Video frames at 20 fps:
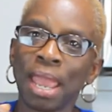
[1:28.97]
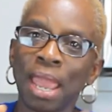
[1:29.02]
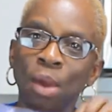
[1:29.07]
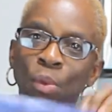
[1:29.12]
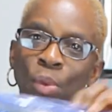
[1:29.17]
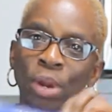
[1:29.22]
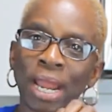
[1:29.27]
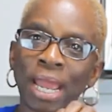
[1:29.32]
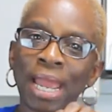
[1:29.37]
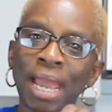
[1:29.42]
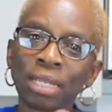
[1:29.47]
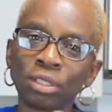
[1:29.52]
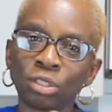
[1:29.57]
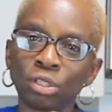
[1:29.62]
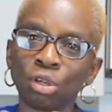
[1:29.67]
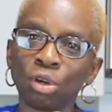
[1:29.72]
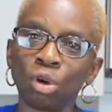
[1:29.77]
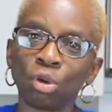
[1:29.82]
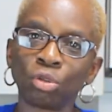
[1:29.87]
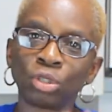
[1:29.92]
And when I got
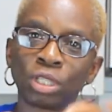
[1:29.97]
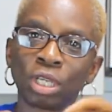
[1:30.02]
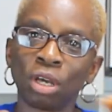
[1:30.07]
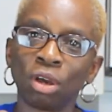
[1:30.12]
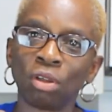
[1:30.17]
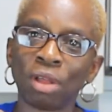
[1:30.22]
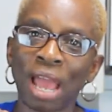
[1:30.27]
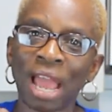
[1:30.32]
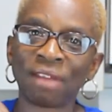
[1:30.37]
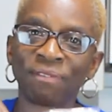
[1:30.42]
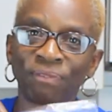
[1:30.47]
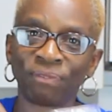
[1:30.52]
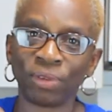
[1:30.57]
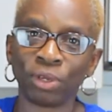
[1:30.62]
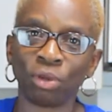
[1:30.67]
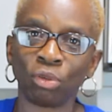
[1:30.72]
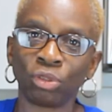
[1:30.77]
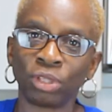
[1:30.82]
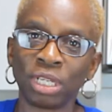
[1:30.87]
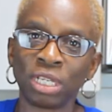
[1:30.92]
to the hotel, I
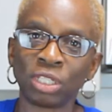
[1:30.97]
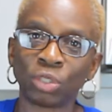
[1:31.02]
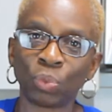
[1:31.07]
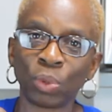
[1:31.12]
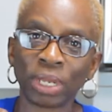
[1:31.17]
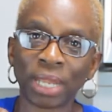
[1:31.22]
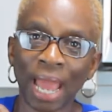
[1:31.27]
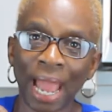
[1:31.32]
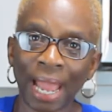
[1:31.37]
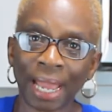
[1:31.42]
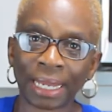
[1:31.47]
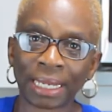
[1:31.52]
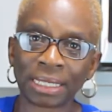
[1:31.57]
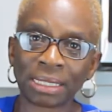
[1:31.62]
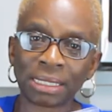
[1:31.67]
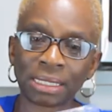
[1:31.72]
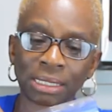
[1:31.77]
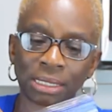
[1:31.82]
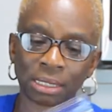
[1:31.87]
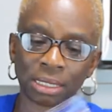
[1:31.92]
filled these with
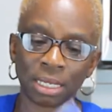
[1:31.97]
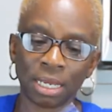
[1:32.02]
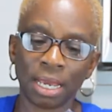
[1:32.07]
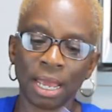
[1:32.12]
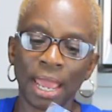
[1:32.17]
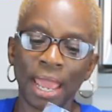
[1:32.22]
ice,